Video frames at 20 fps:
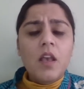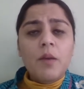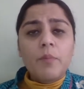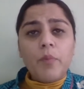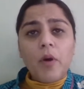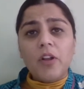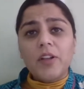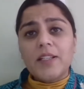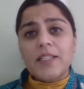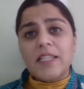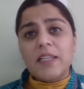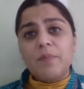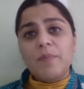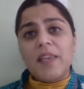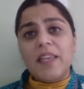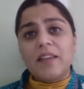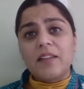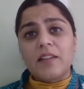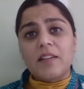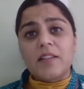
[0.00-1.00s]

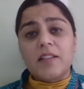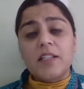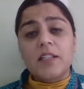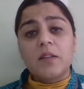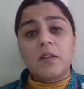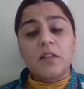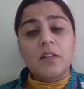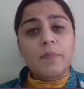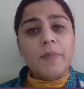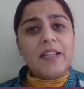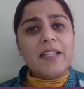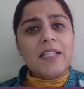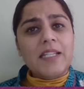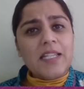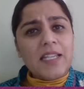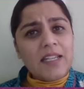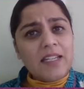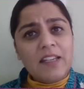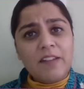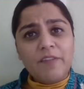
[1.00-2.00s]
Policymakers spend
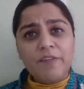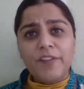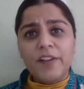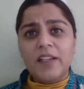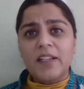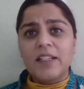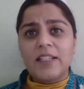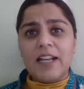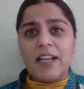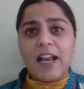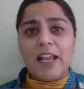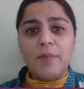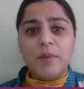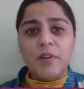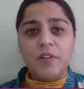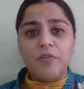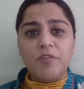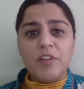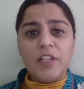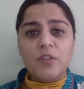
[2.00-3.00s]
significant time
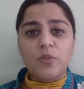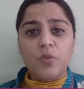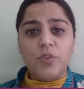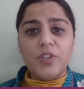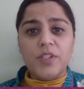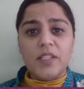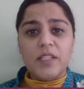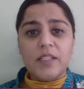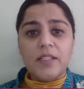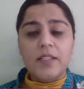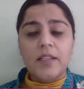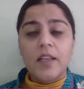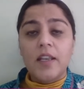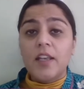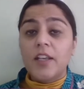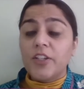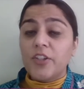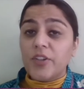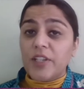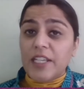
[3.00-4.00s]
and resources
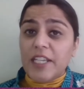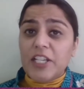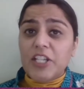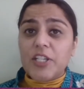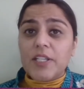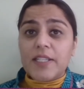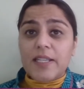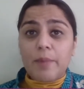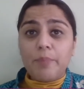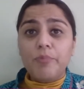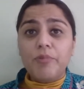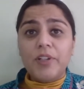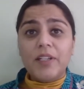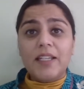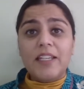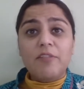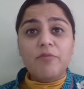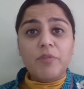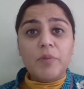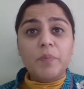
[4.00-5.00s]
to each
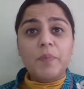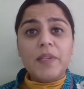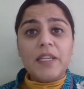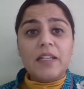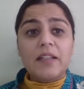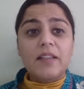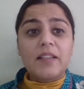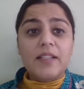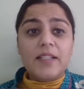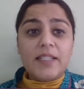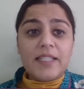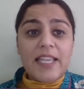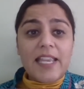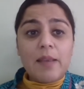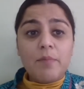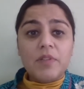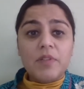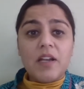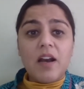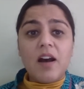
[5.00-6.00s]
separately repeat the
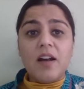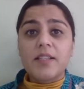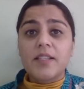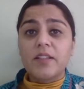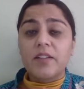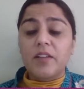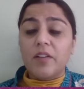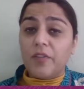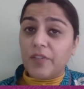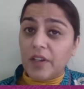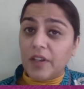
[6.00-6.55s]
same task of